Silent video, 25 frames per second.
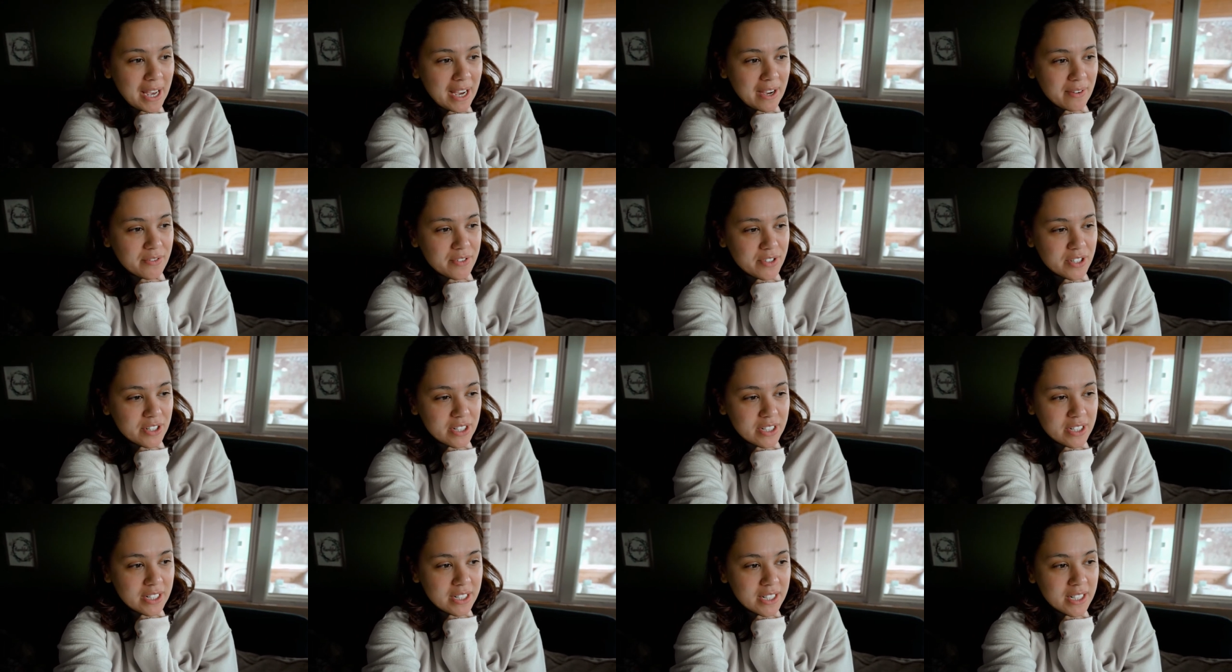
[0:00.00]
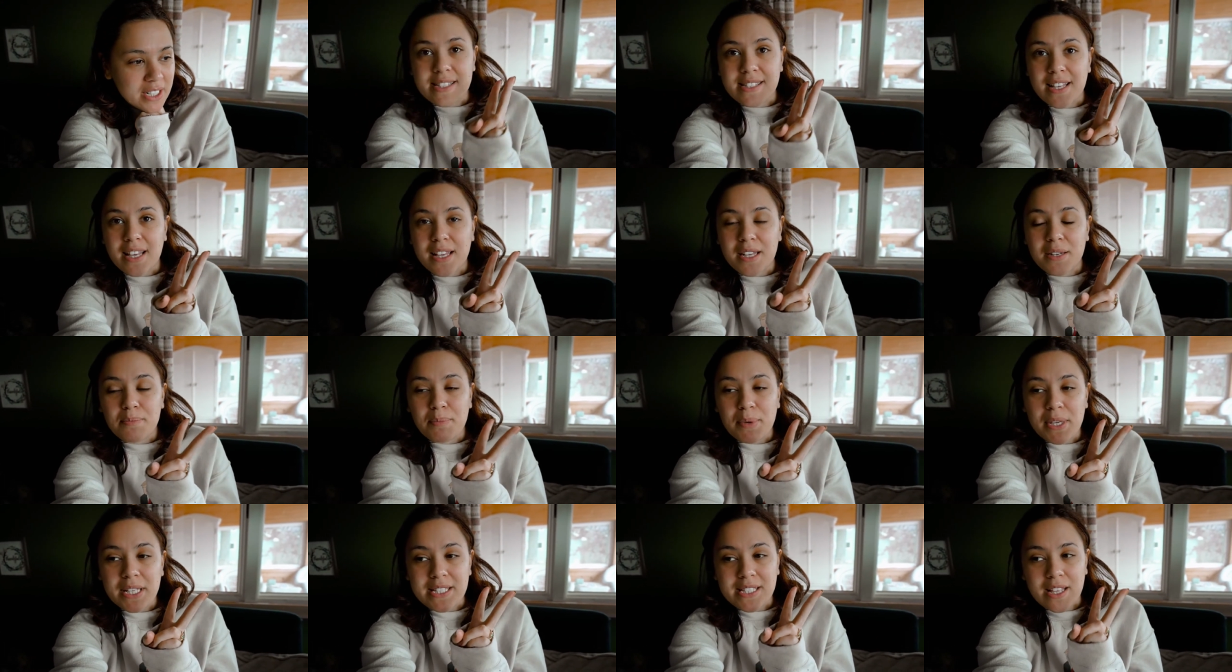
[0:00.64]
After
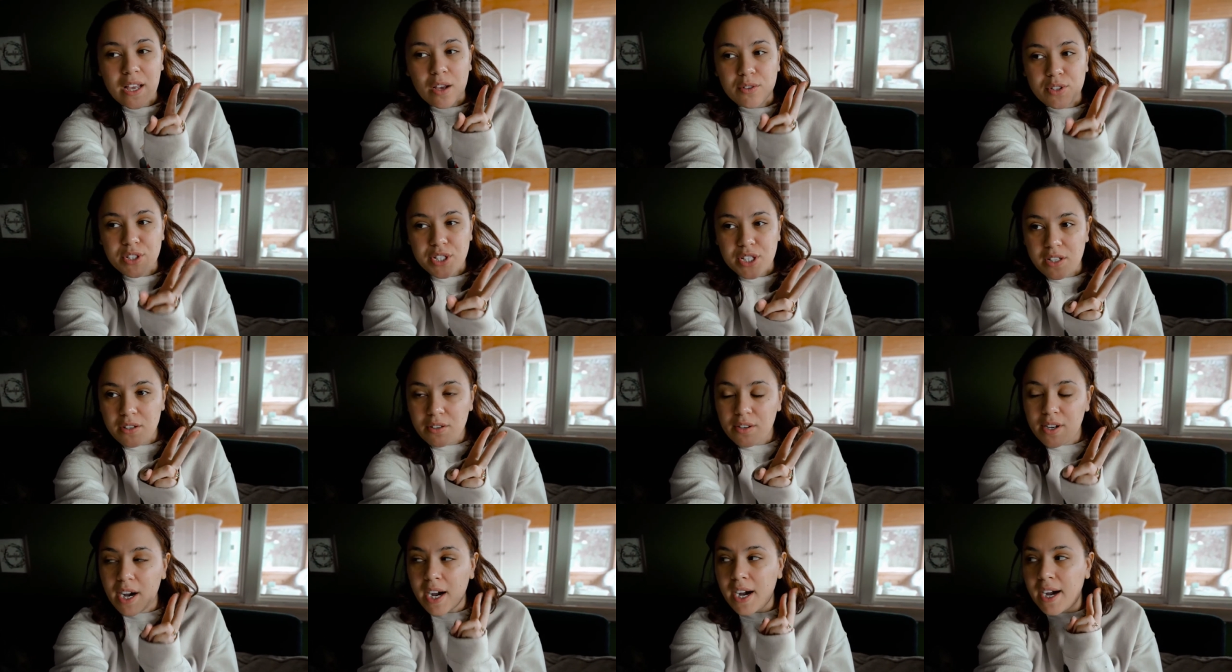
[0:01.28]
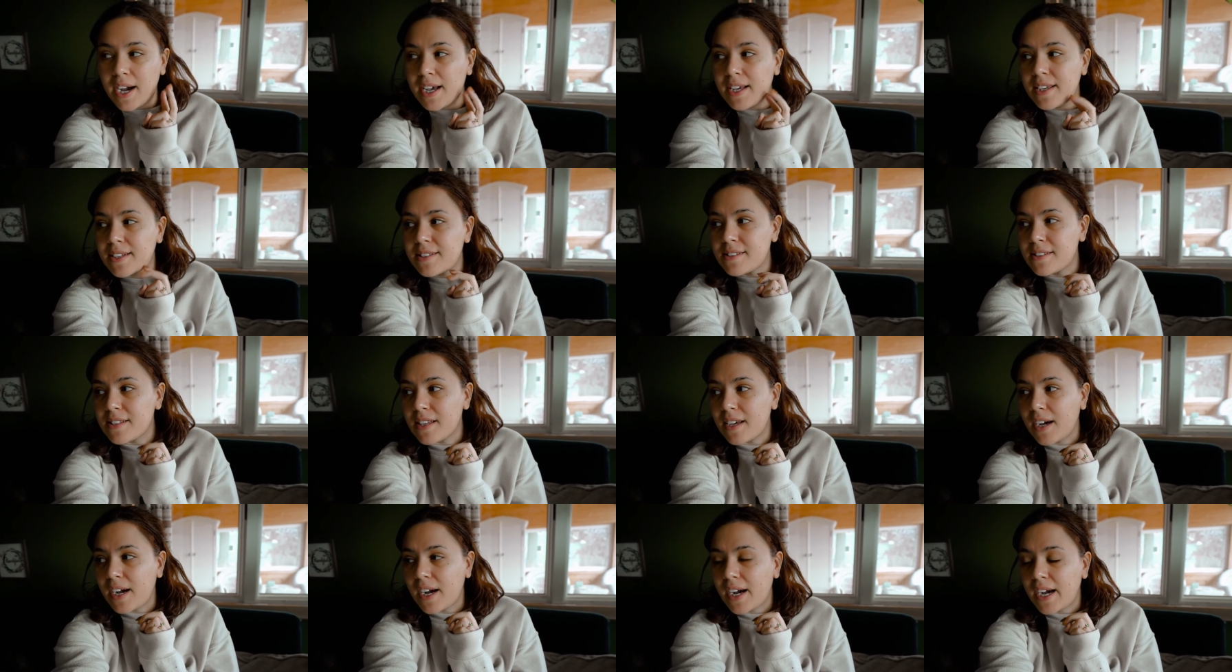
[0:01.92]
said peace out to you
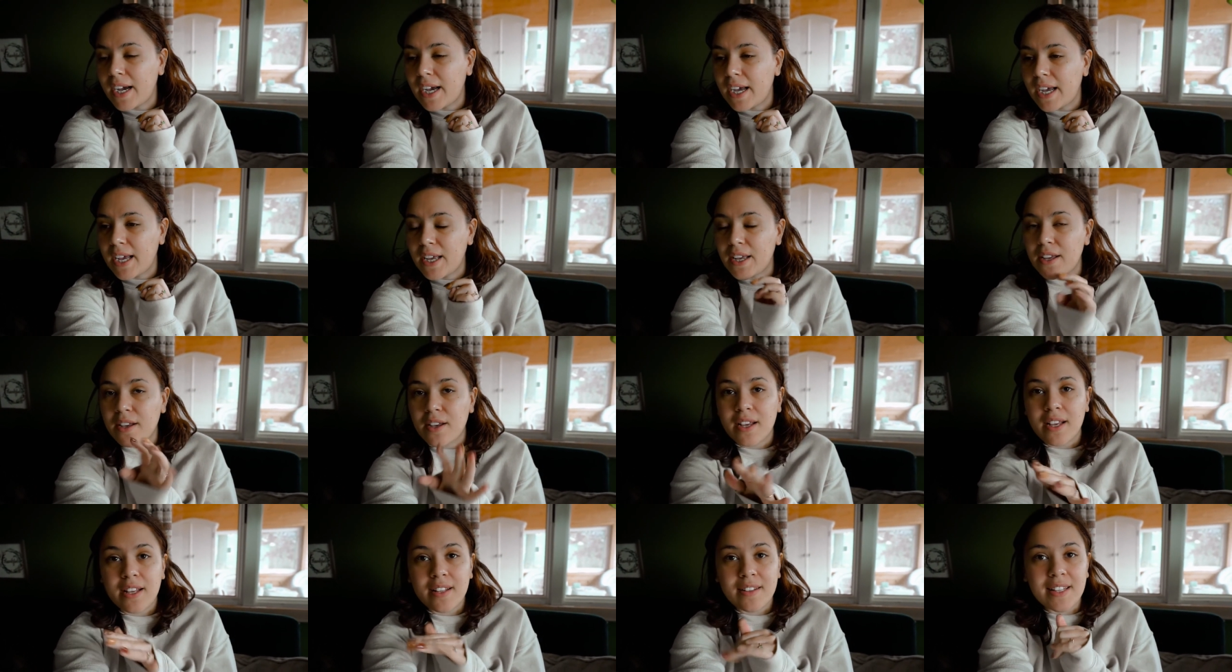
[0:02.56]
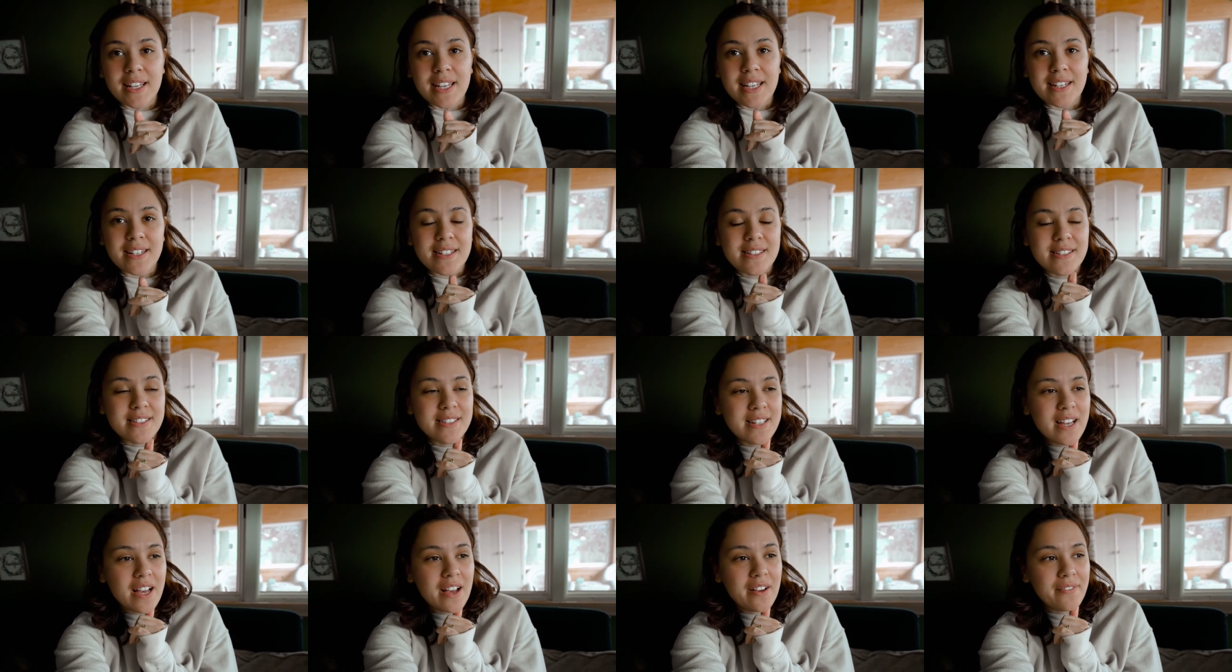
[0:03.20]
guys, I cleaned and
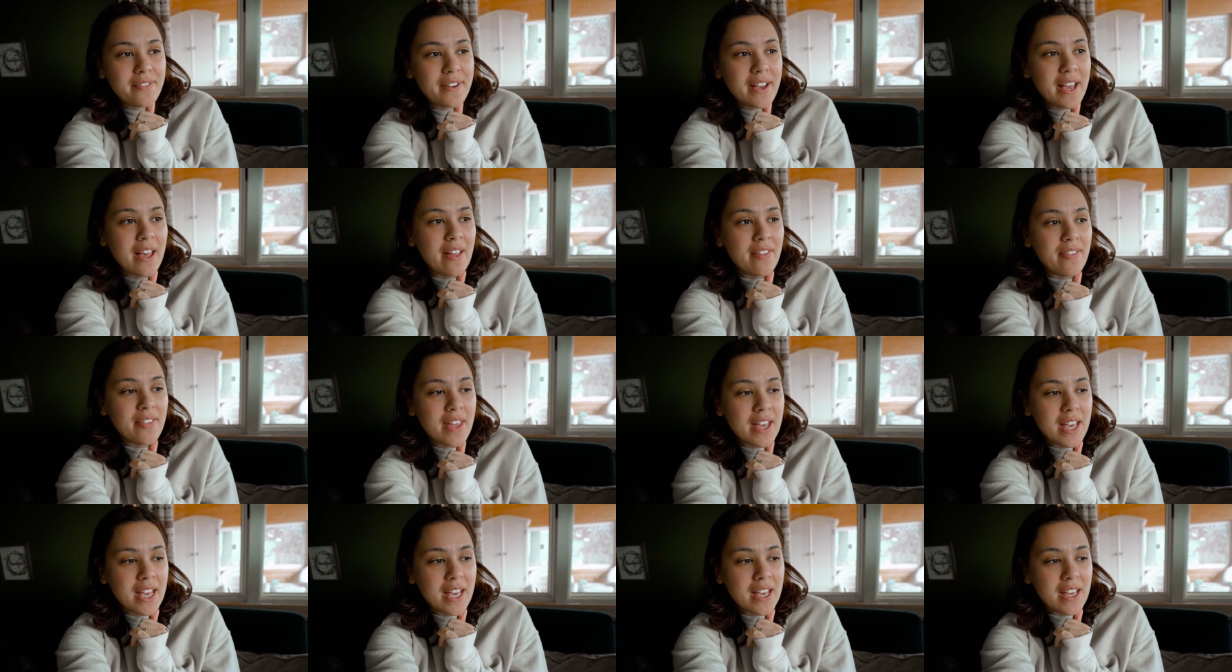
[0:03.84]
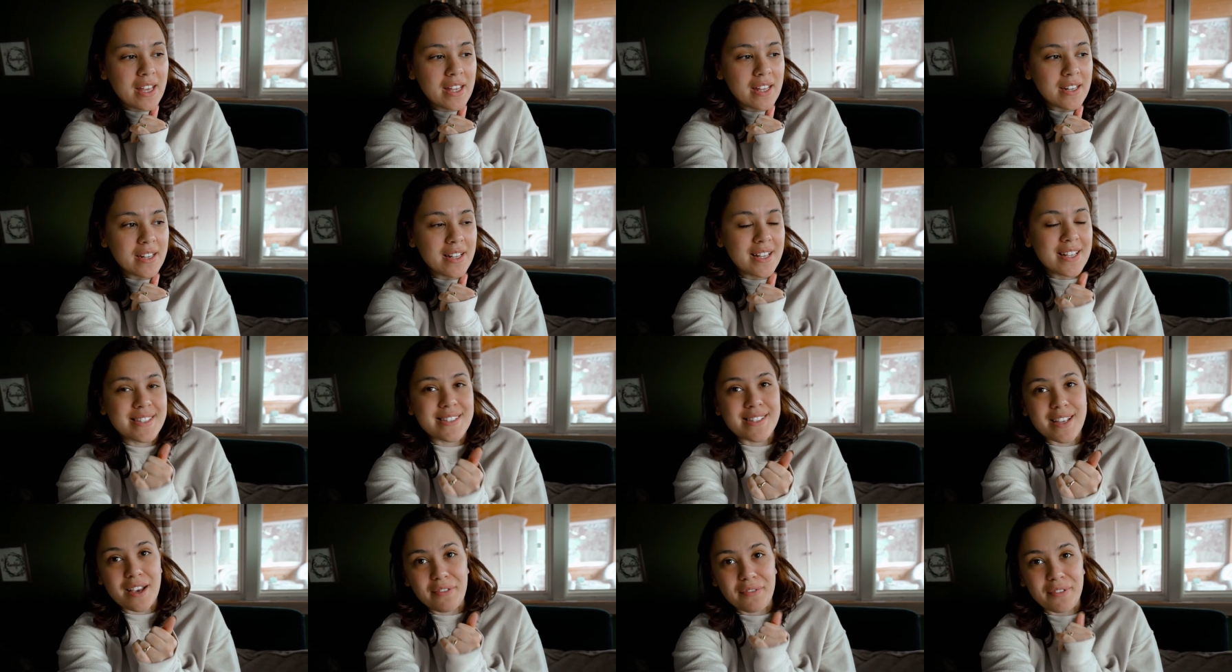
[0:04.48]
stuff and then
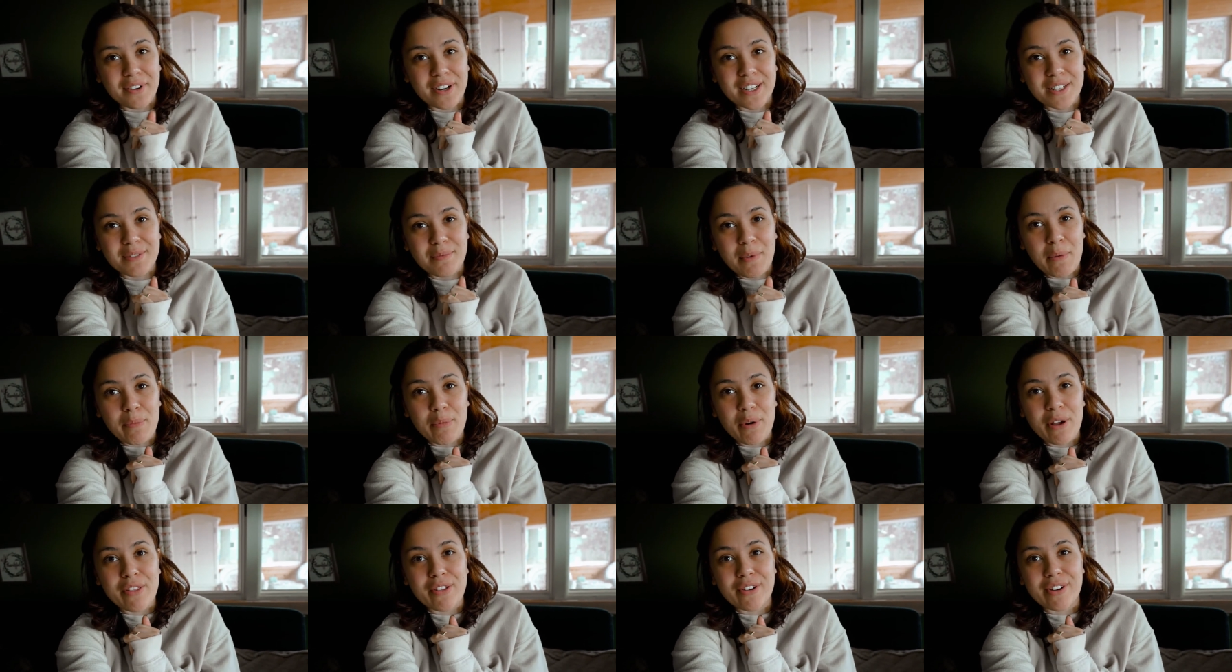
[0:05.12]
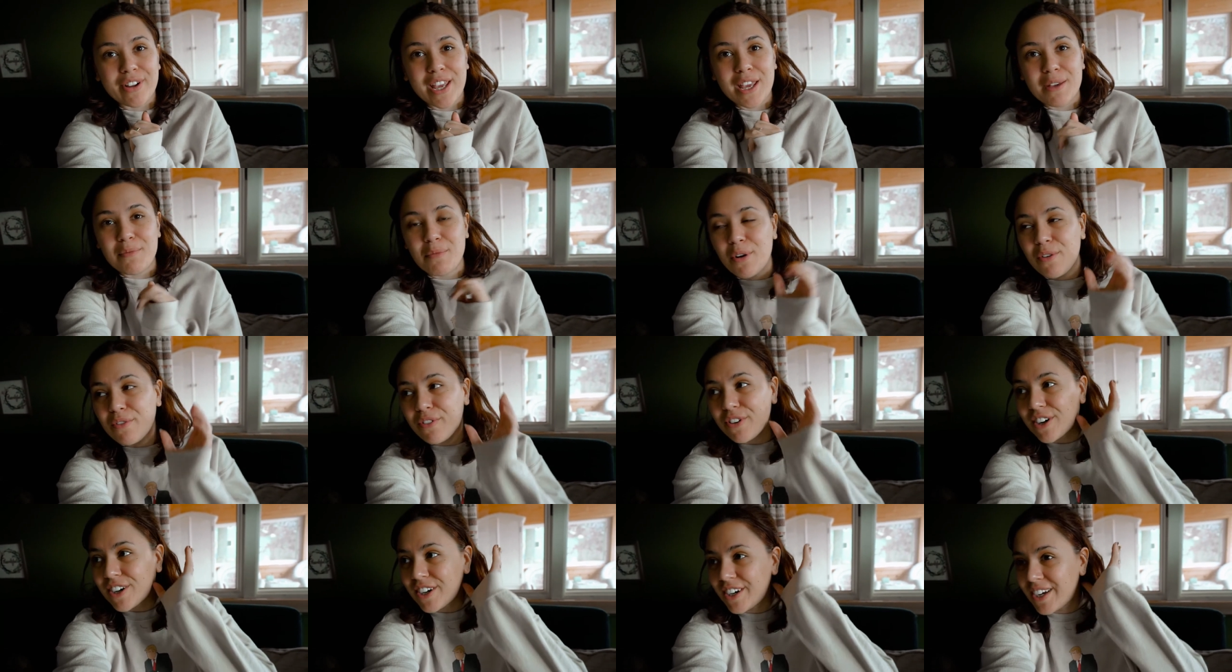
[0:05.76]
Zephyrin, my brother, came
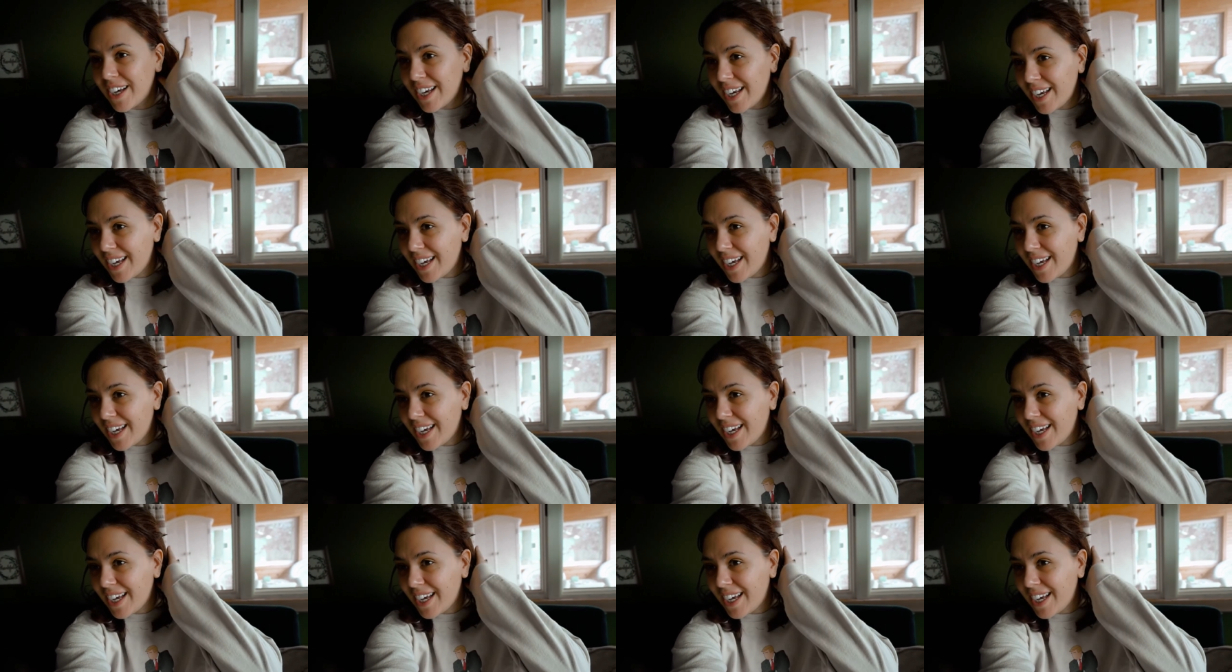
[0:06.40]
over